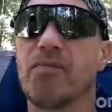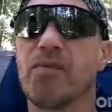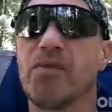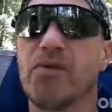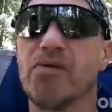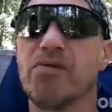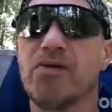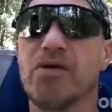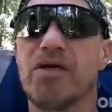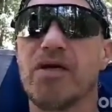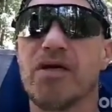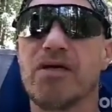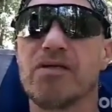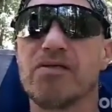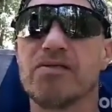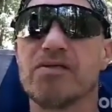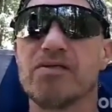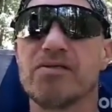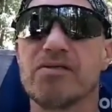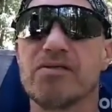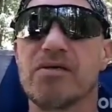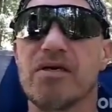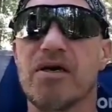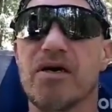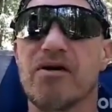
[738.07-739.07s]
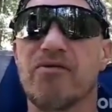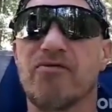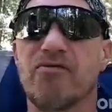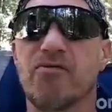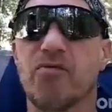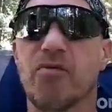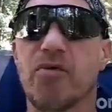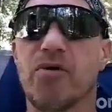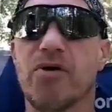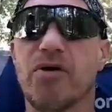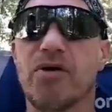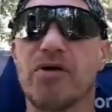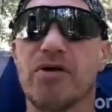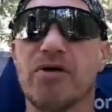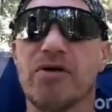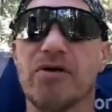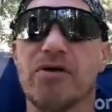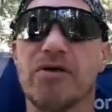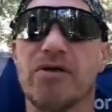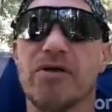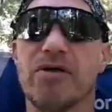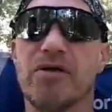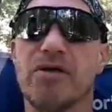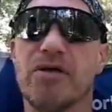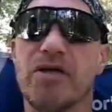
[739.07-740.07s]
You can't just have one.
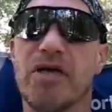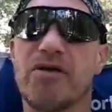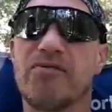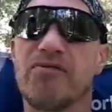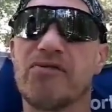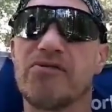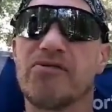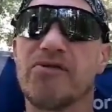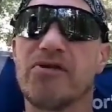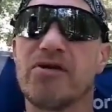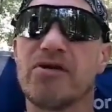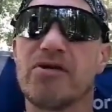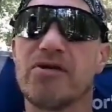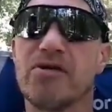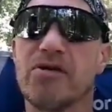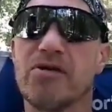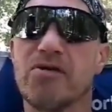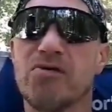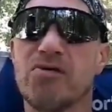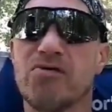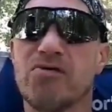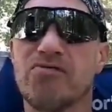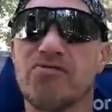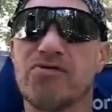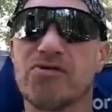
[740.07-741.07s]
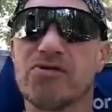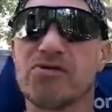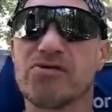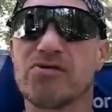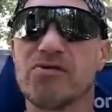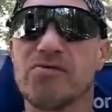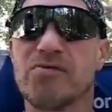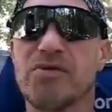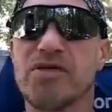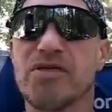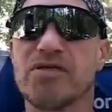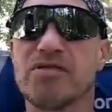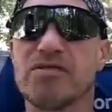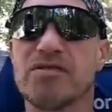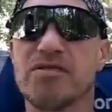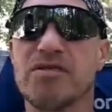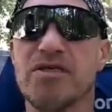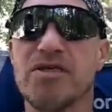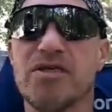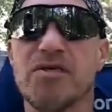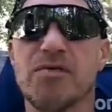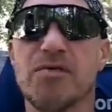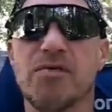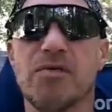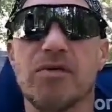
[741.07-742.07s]
And everything in the universe remains
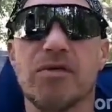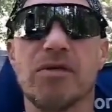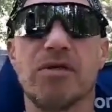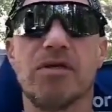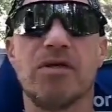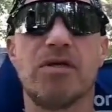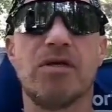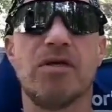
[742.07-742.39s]
equal.